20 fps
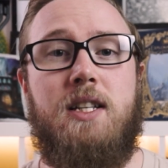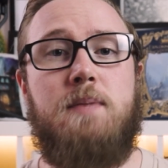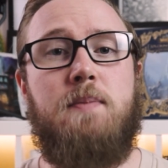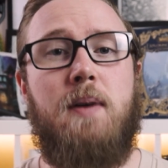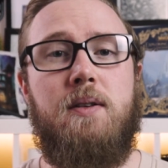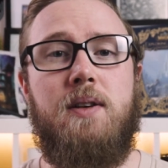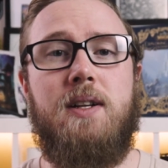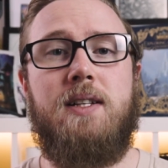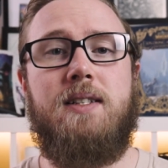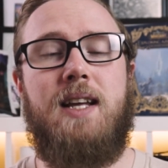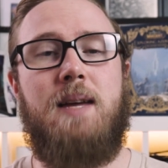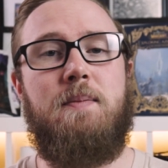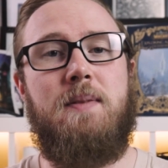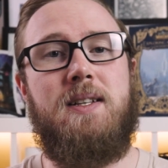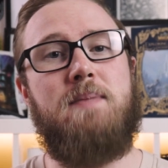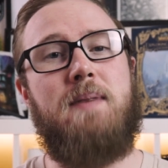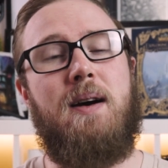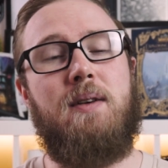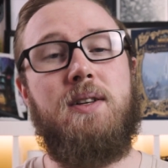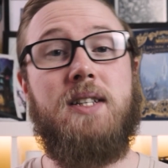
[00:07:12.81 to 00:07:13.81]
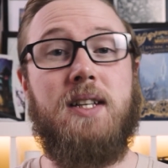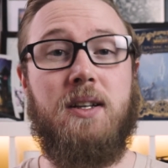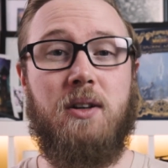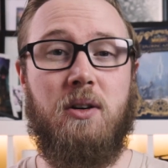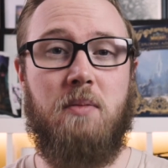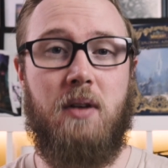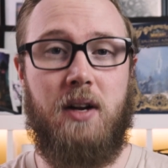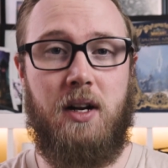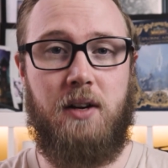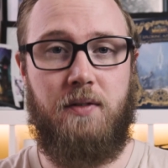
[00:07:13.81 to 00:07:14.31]
this bonus tip is about
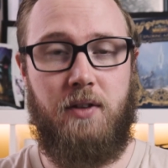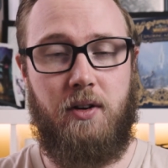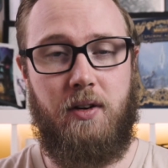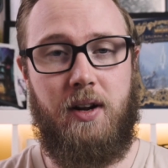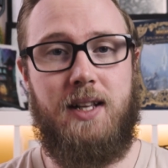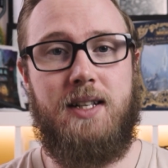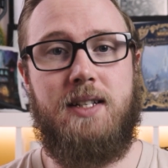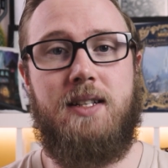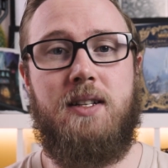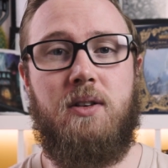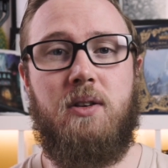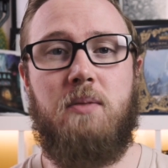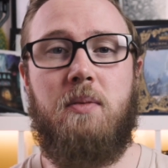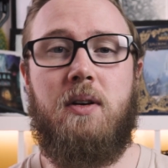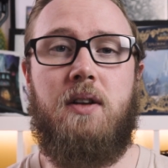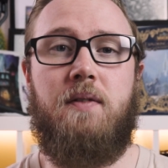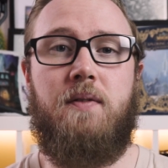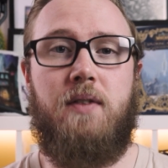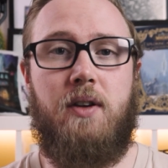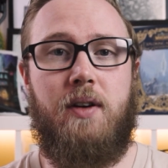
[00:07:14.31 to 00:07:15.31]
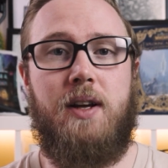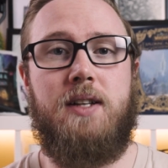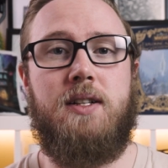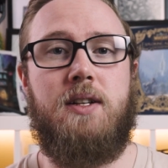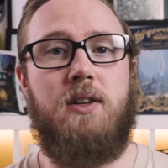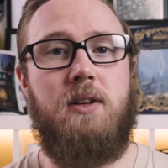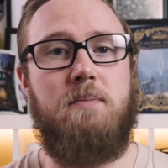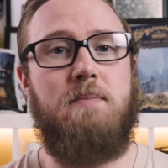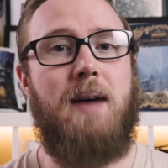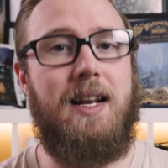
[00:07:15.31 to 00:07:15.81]
Single-Minded Fury, and Single-Minded Fury is a
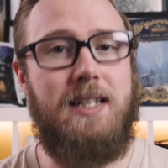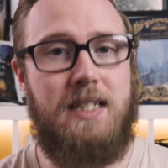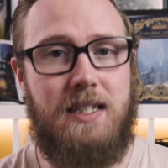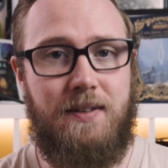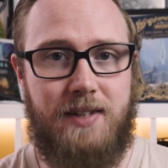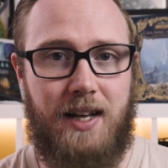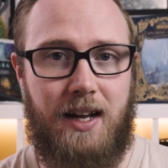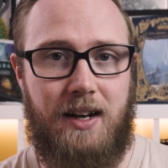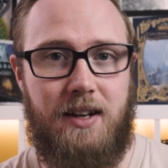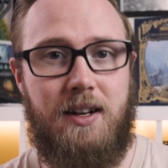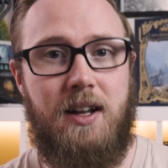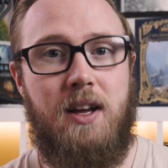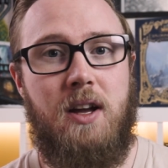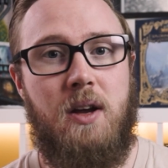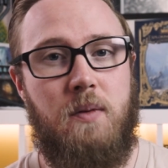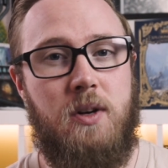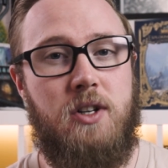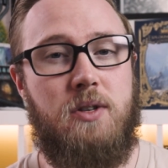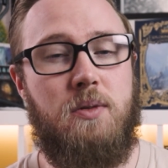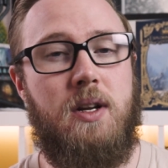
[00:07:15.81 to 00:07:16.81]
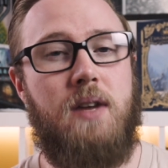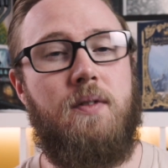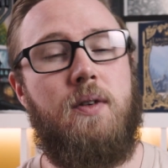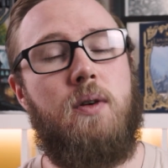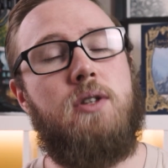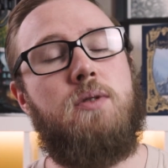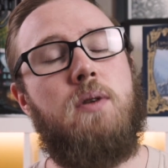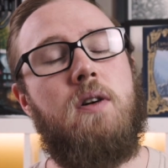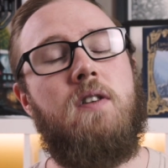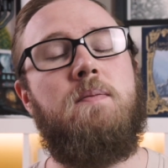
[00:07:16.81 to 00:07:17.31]
new passive talent which will give you
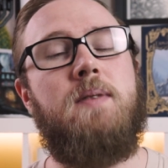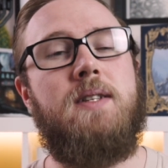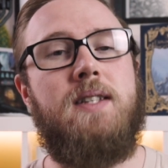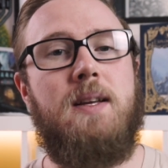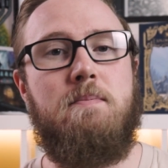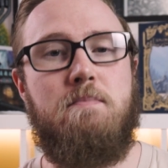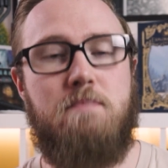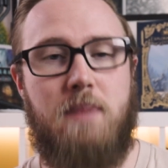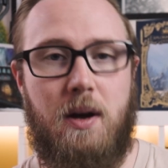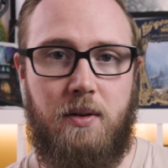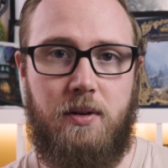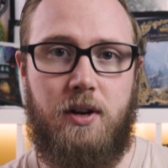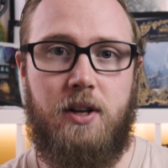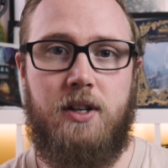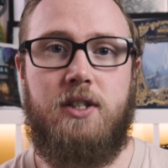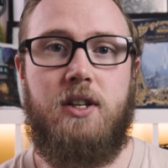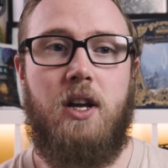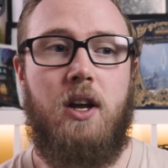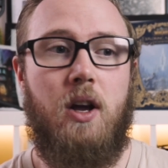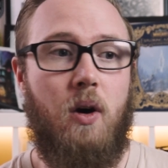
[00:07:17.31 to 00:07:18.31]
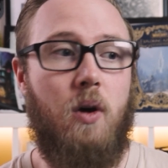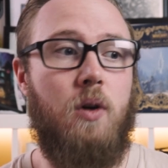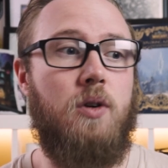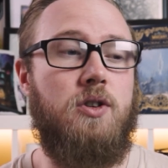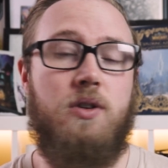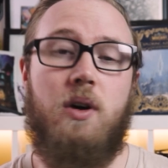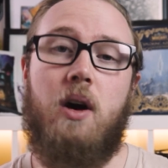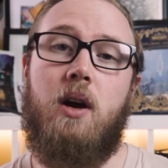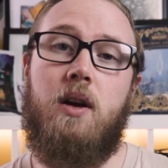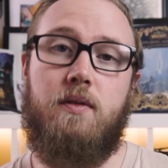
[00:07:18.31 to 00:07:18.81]
a 12% bonus on
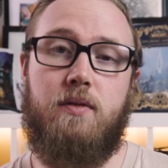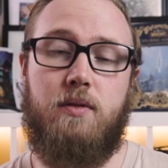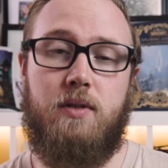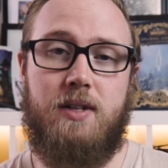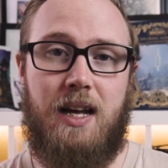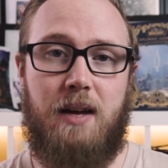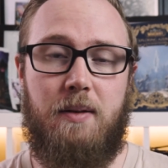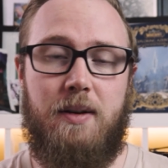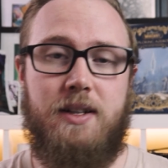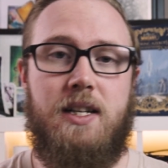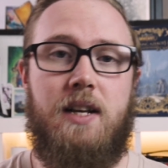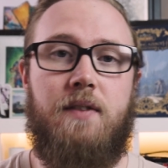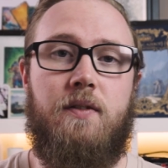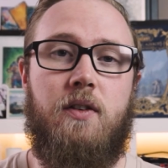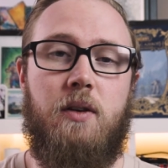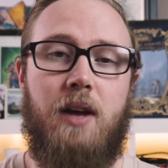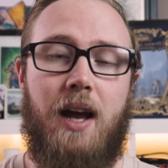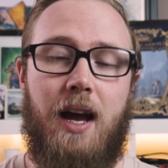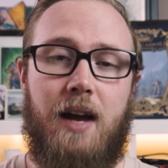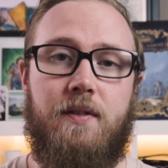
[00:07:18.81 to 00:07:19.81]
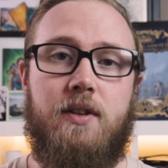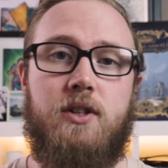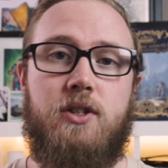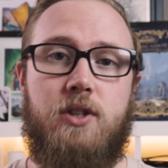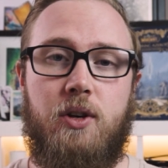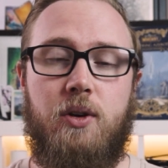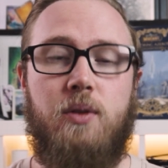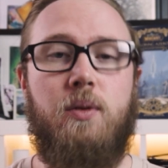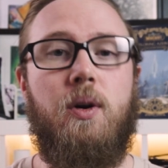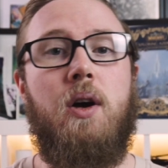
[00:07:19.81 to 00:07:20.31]
your overall damage if you have
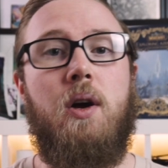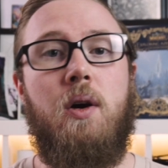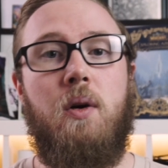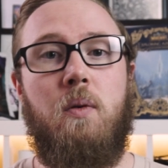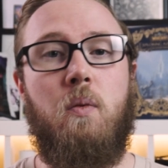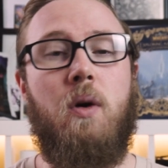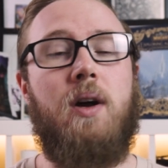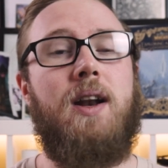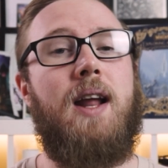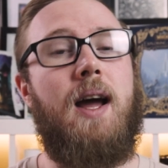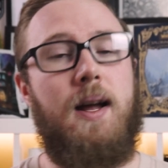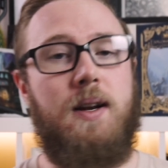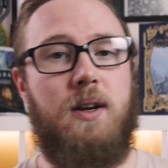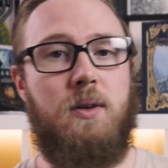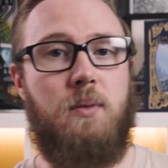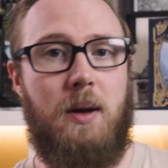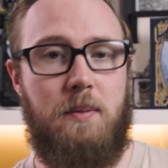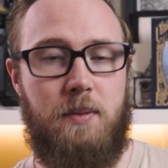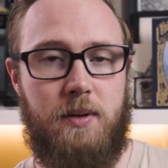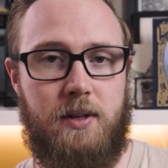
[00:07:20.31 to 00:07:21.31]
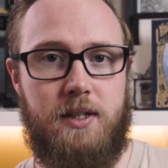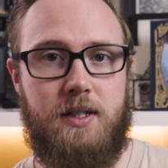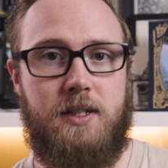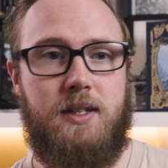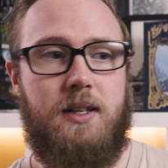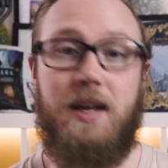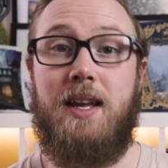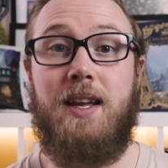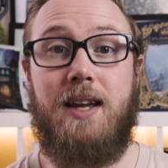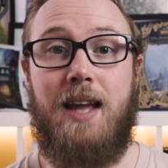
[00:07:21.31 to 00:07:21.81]
2 one-handed weapons
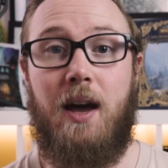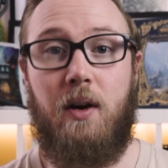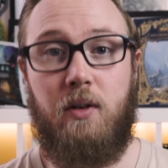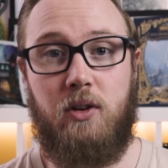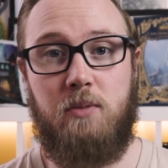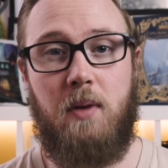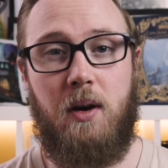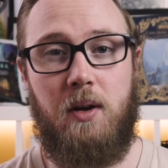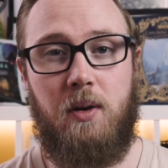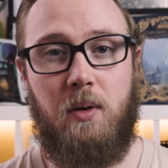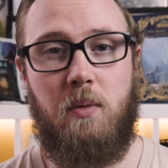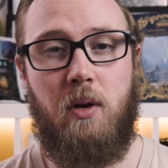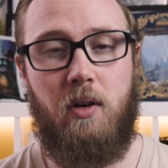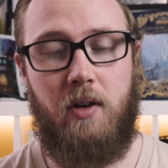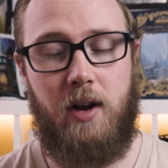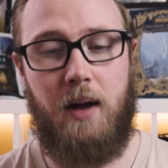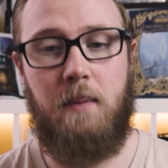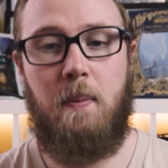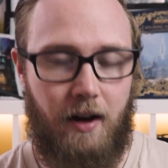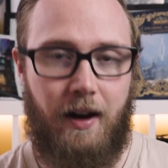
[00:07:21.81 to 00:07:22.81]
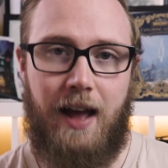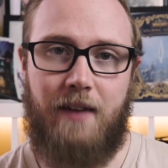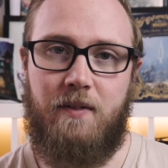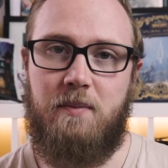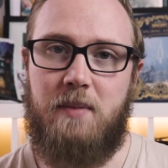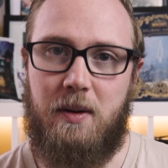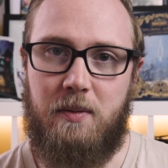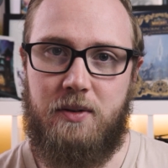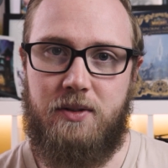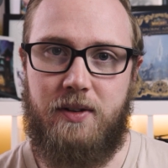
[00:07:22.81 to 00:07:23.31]
being held by your warrior. I haven't
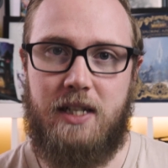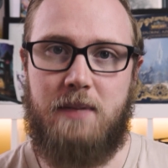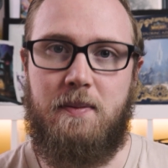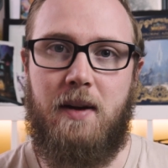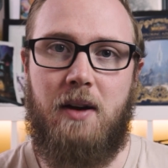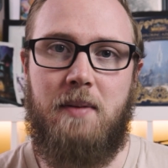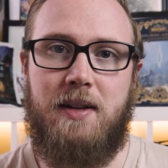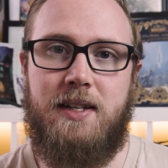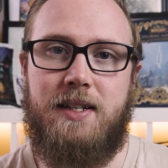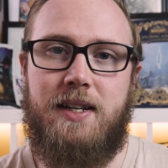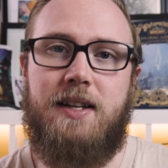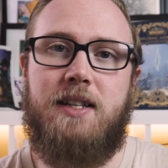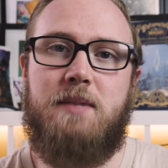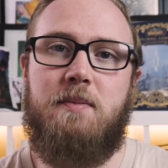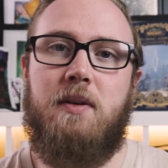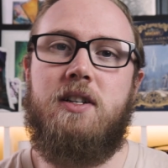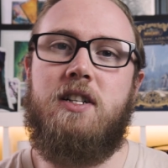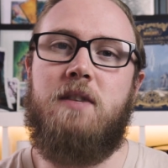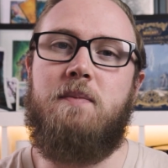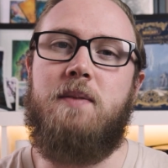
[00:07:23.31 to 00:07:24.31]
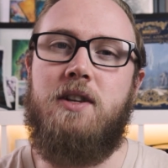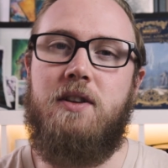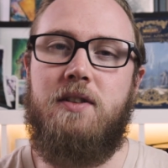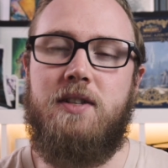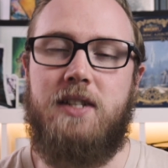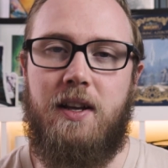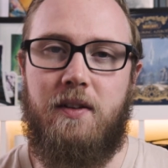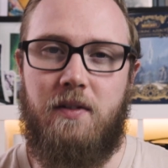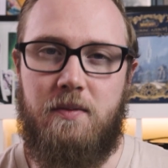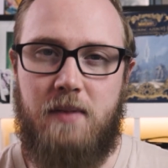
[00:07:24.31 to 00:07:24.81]
been able to experiment it as much. I've been
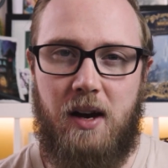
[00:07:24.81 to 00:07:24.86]
using it for